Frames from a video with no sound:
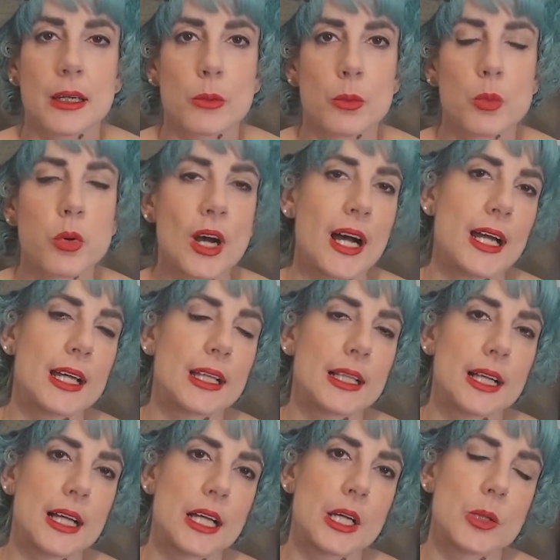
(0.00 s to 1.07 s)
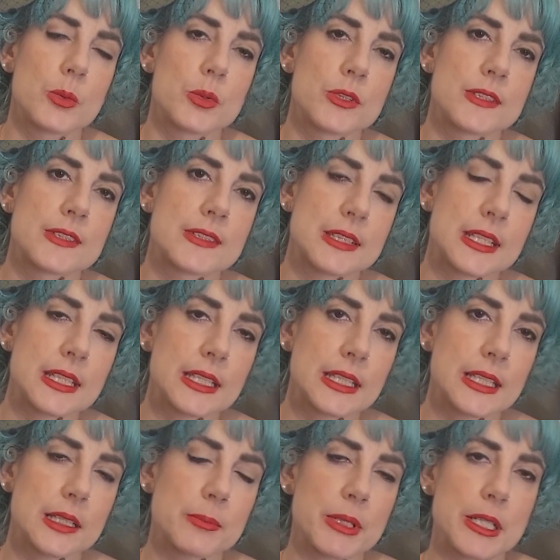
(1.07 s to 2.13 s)
while I was
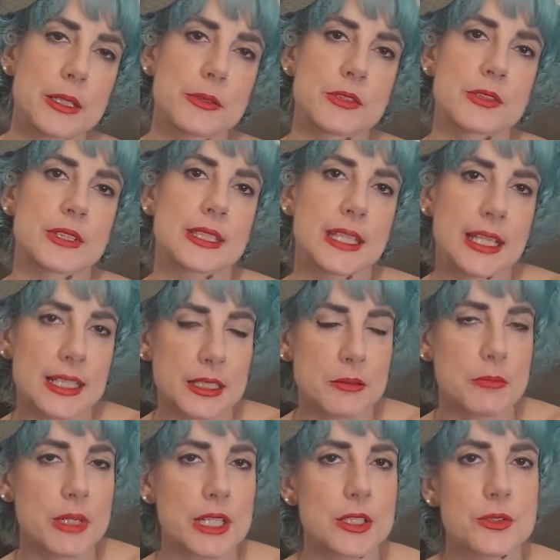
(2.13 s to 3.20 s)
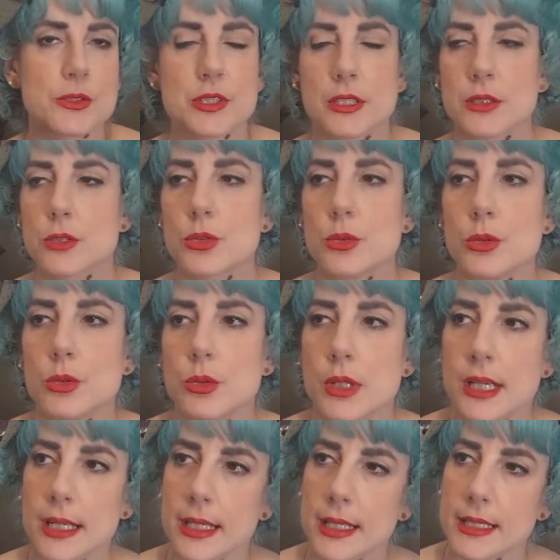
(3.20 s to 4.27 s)
thinking about getting my new tattoo,
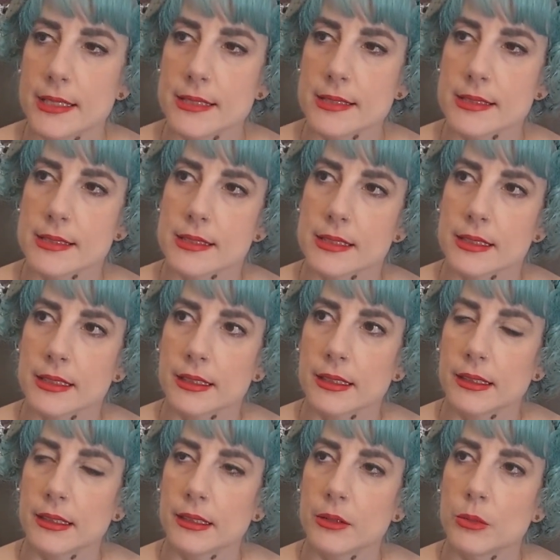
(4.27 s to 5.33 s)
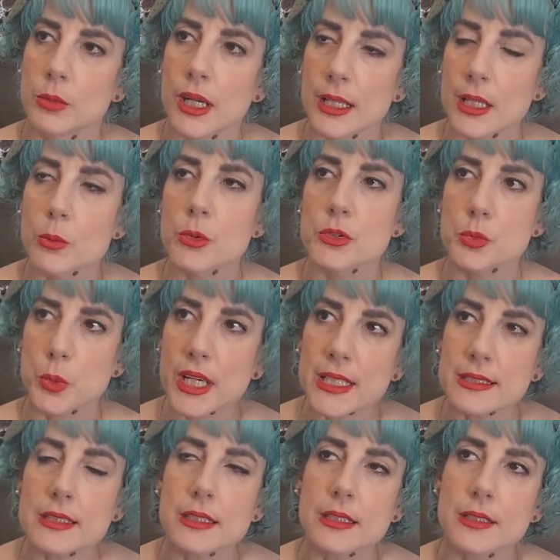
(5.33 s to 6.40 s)
and while I was
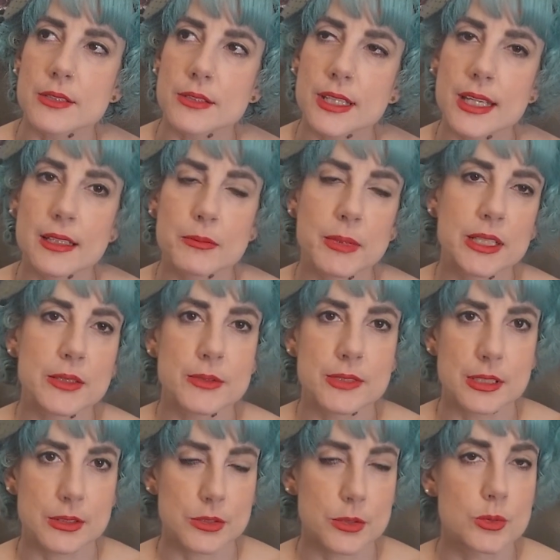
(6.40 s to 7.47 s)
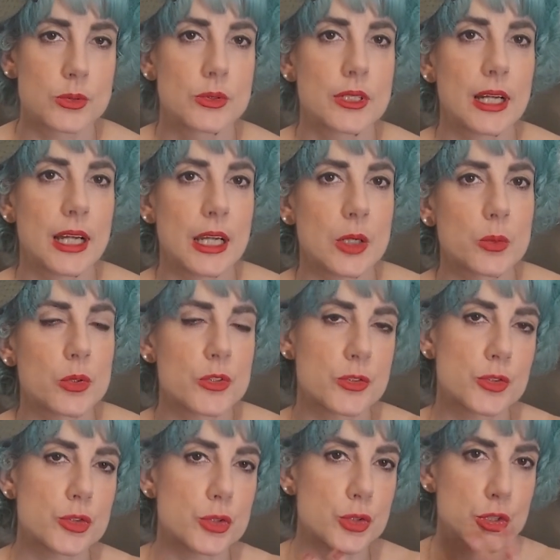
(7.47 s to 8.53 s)
waiting to get my new tattoo, I was
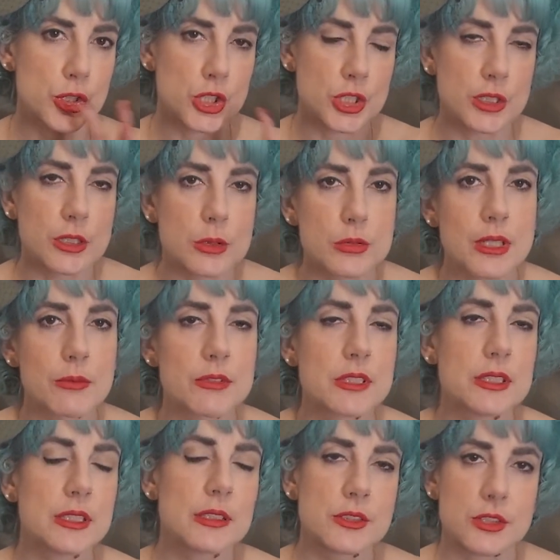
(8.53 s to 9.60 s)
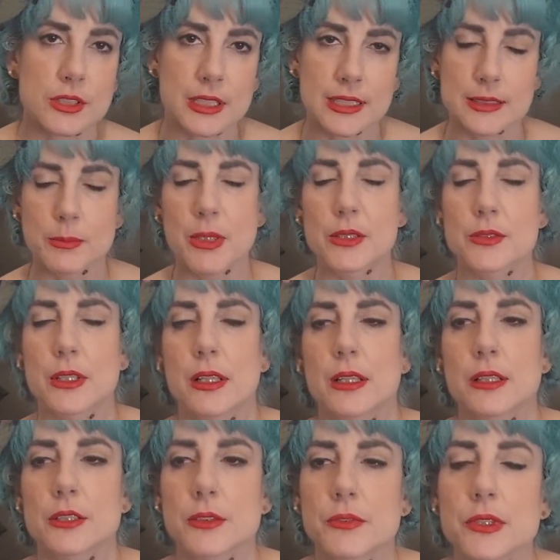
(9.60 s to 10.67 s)
searching around the internet about a
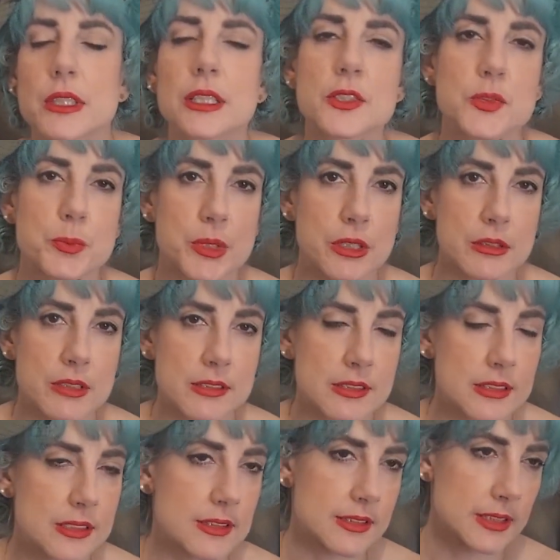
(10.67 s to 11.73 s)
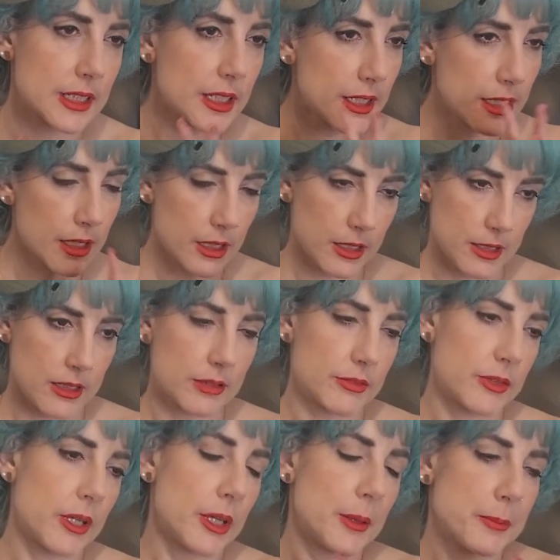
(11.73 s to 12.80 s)
lot of experiences
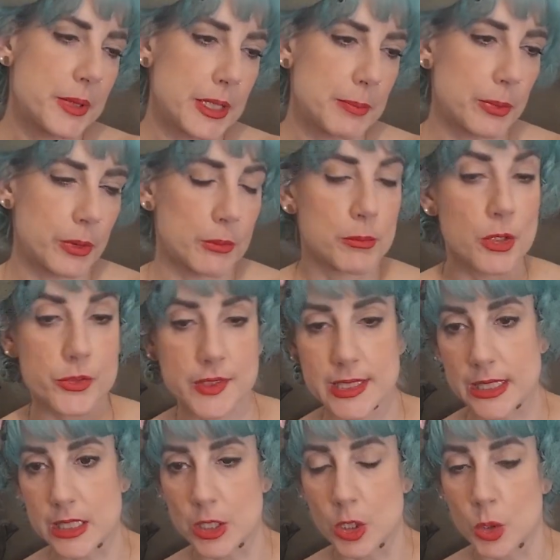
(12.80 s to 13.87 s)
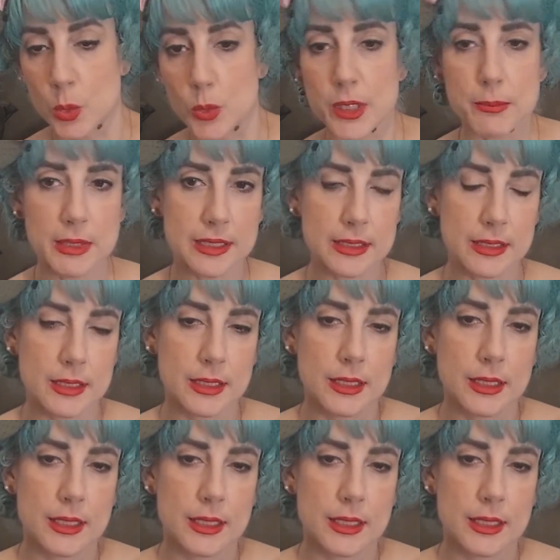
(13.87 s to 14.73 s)
of people, mostly women,